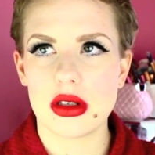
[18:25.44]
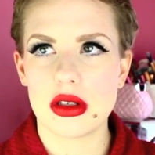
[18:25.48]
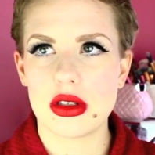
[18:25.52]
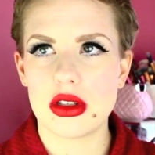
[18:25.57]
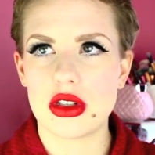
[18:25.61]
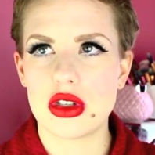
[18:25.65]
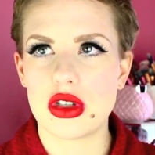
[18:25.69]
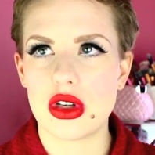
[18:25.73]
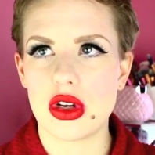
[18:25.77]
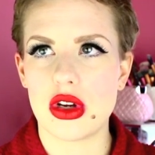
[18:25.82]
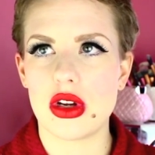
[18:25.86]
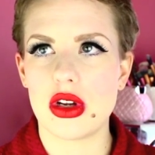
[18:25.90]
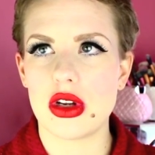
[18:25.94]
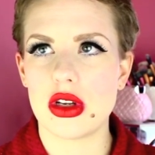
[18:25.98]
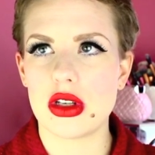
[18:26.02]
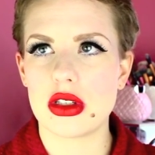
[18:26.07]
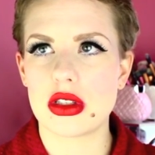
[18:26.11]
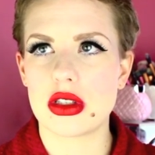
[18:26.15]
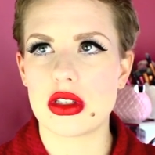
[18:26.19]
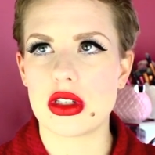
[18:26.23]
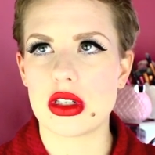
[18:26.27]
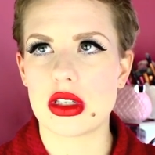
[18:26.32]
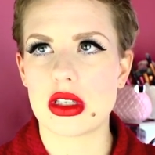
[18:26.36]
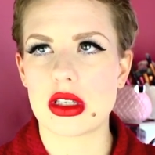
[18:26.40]

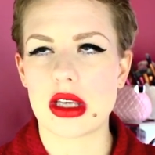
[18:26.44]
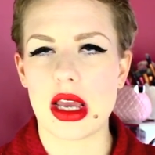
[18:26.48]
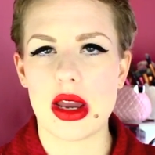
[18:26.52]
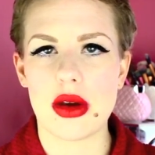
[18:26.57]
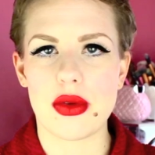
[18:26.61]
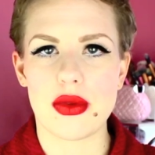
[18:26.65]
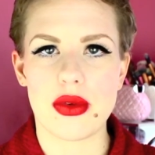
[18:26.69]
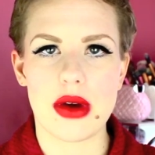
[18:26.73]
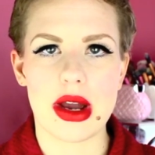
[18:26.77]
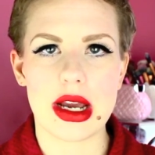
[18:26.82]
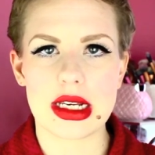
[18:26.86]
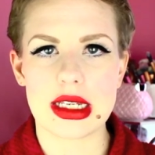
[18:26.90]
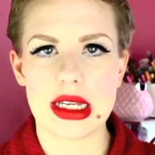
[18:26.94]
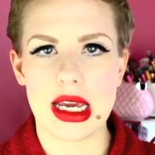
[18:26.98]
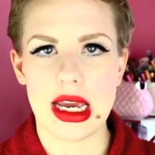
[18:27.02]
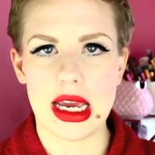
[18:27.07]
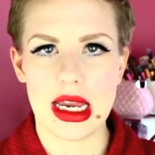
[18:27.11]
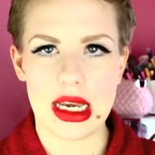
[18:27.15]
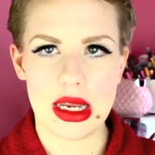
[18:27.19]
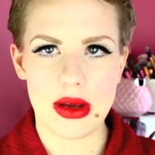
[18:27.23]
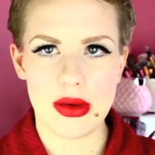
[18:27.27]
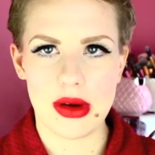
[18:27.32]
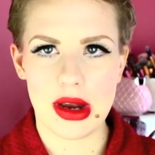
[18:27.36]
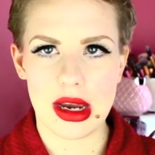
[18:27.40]
shoes just get wrecked
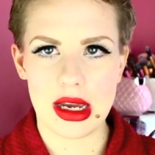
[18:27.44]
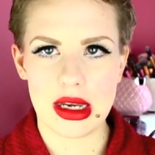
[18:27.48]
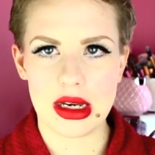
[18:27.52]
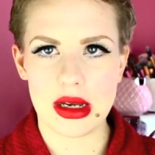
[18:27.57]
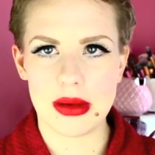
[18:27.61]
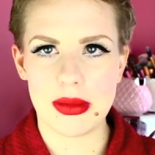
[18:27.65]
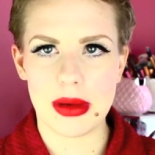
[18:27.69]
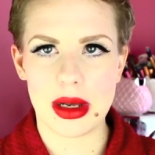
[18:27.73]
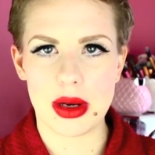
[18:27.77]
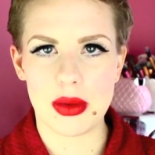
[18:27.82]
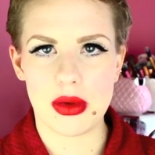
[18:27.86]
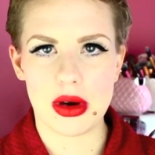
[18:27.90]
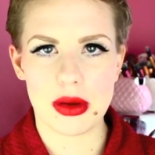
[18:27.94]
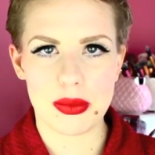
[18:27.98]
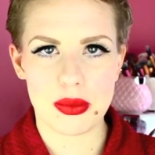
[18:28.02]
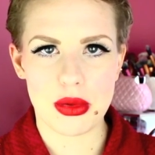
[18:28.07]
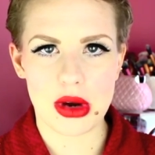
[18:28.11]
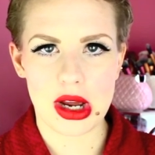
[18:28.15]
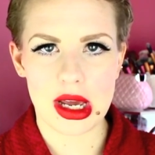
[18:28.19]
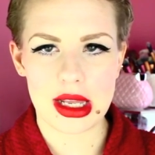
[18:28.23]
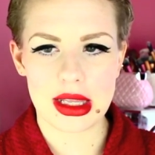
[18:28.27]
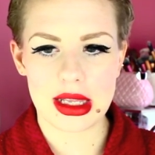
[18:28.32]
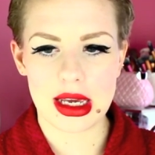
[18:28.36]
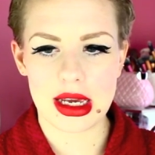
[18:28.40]
anyway, no matter what
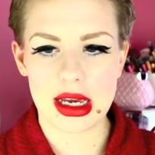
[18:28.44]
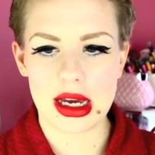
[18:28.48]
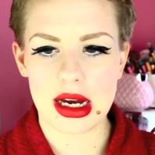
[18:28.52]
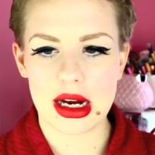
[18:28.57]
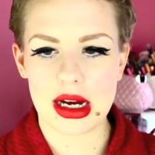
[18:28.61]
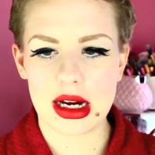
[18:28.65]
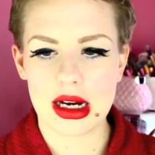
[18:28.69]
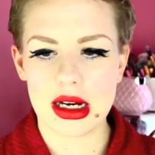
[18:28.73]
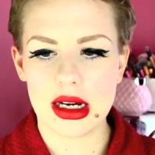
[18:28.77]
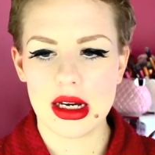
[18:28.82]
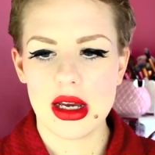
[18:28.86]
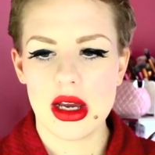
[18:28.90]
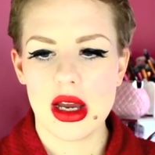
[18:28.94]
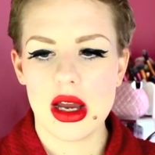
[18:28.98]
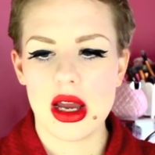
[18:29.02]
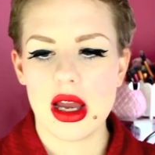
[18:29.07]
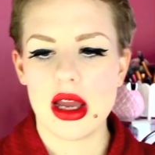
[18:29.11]
brand they are.